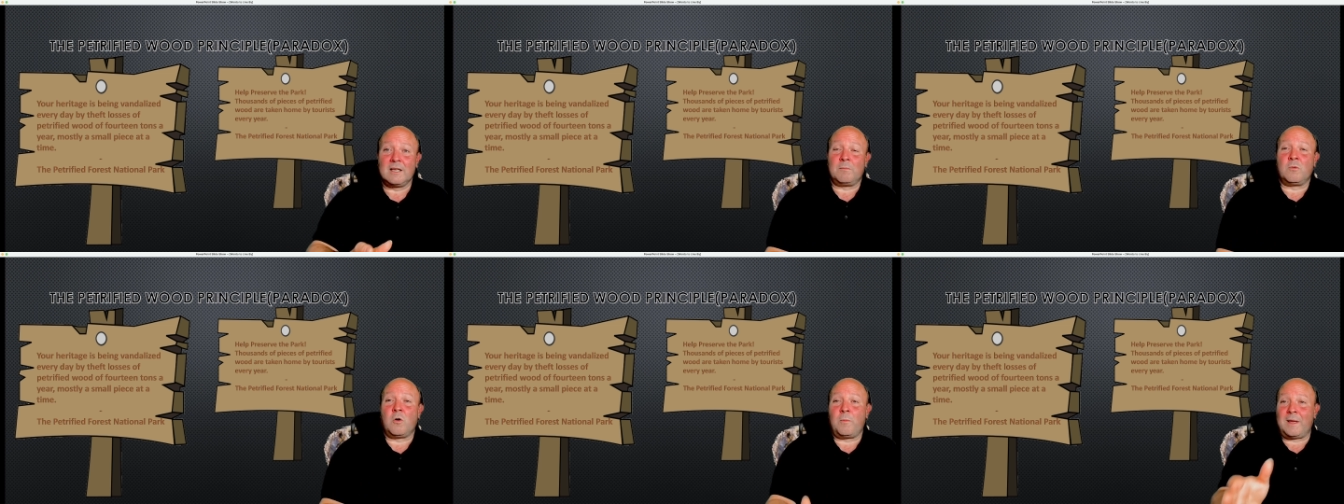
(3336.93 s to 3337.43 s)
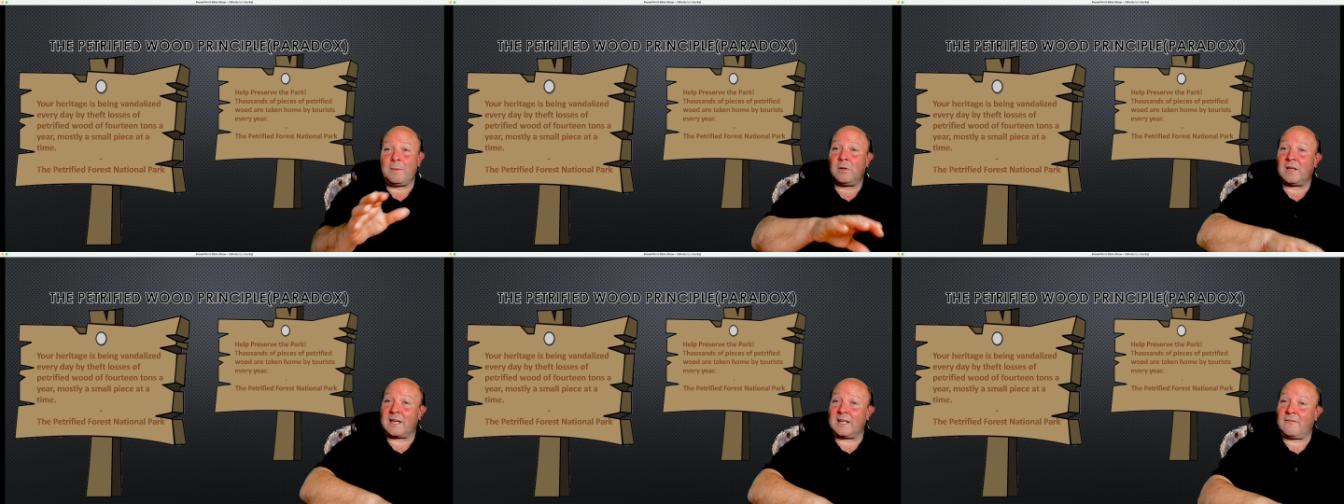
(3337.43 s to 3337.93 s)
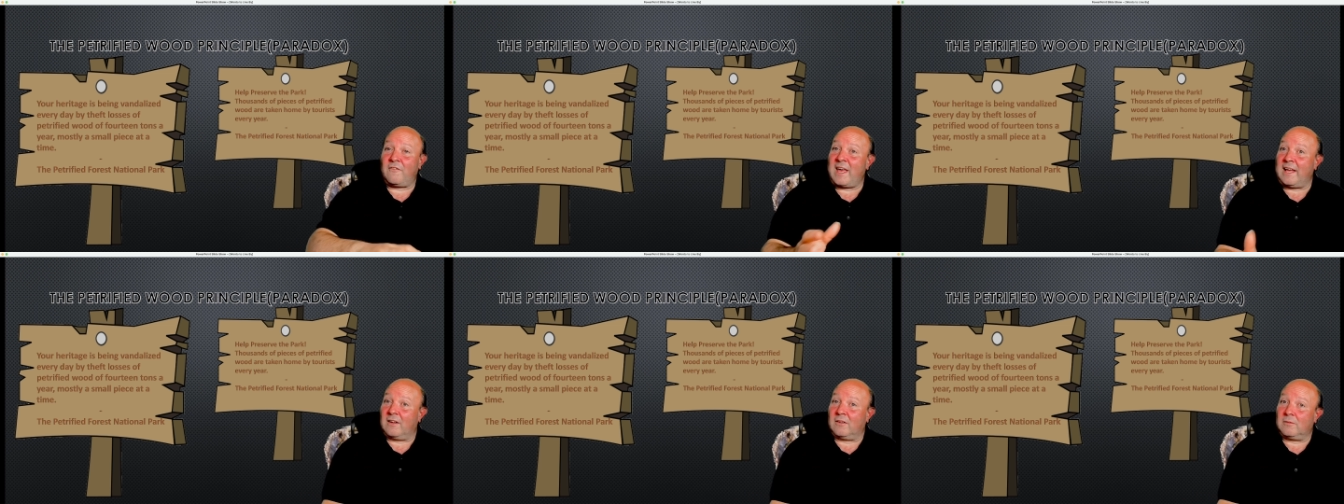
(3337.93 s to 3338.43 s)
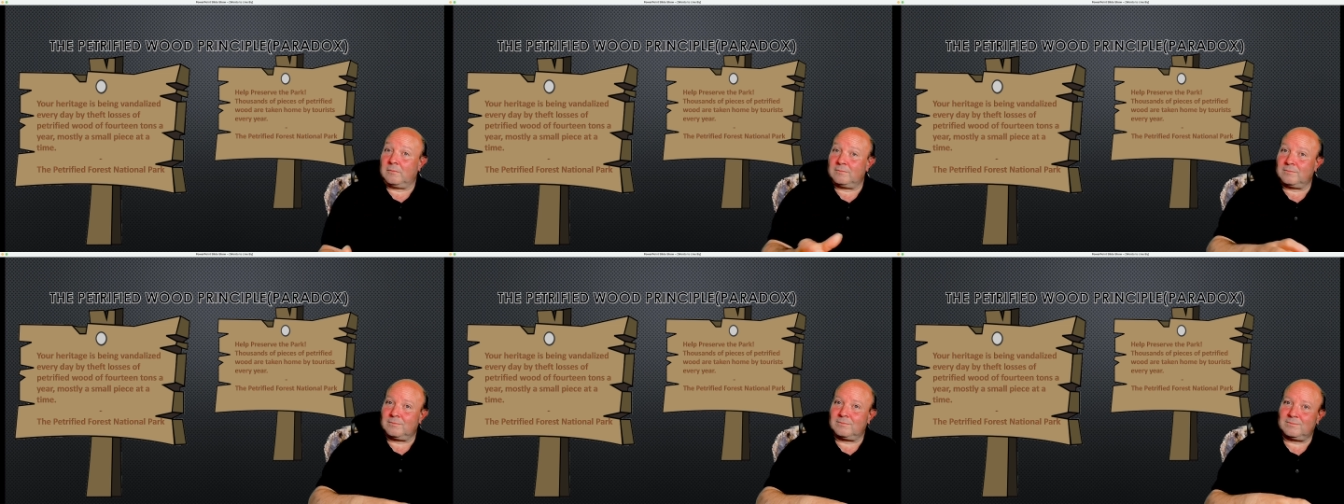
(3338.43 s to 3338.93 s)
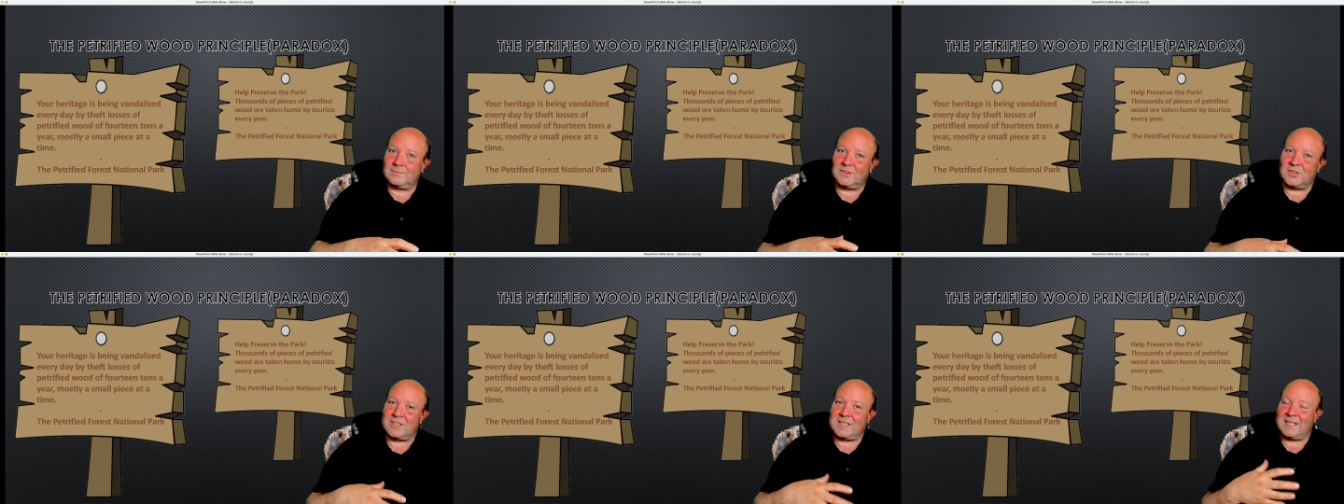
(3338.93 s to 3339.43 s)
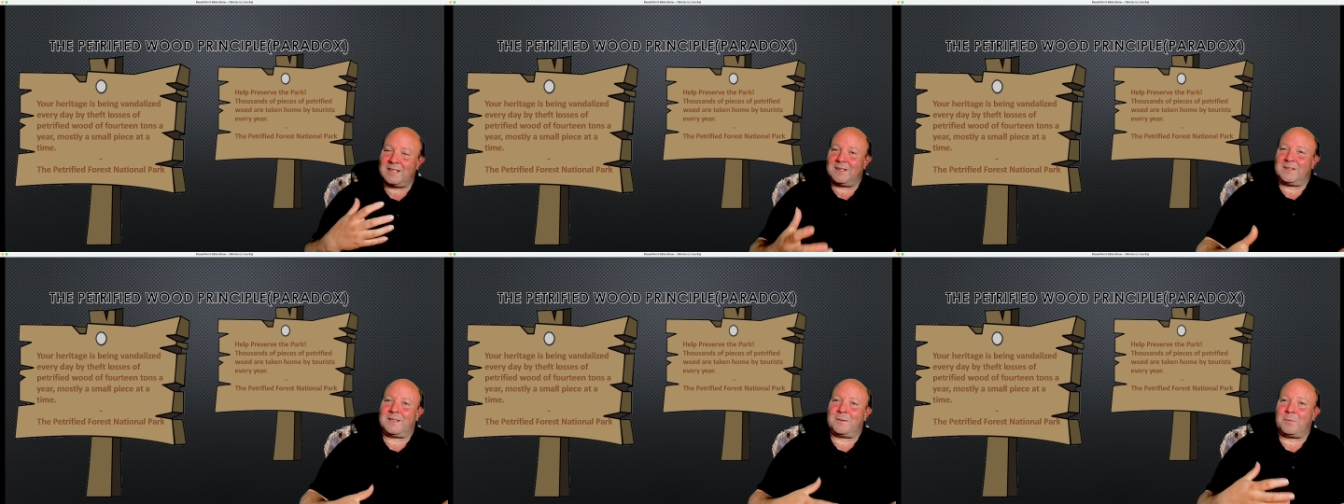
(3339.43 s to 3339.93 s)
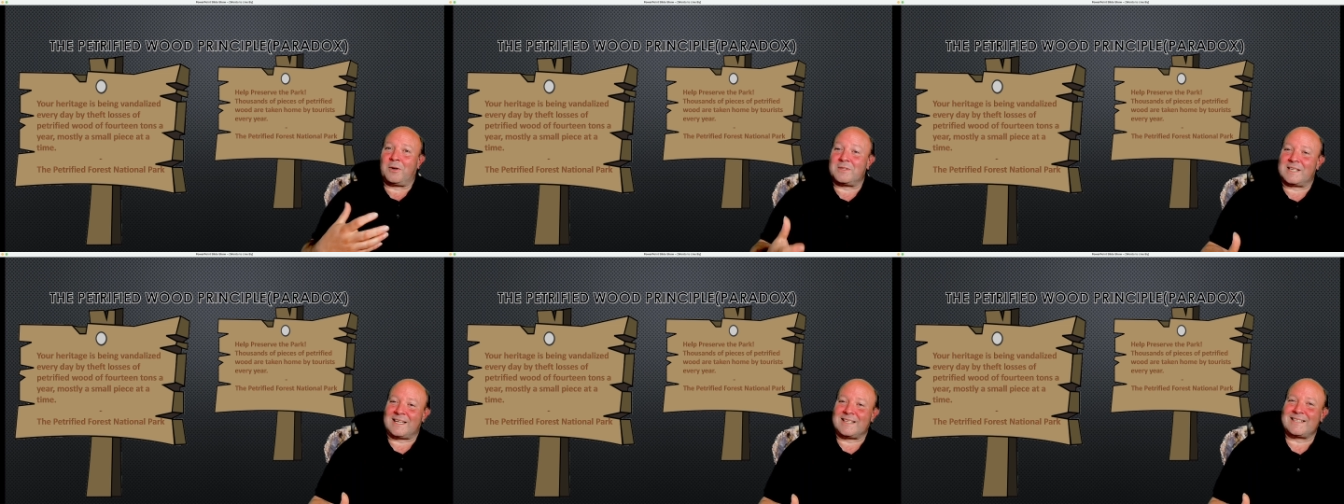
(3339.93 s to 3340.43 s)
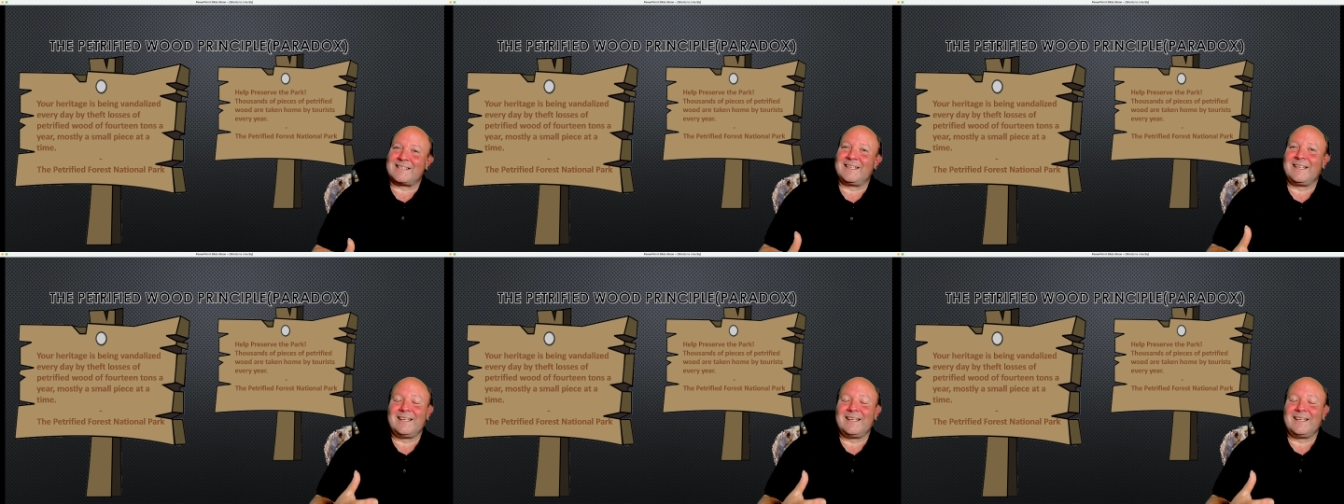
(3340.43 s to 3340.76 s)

more people are going to fail. You see the process.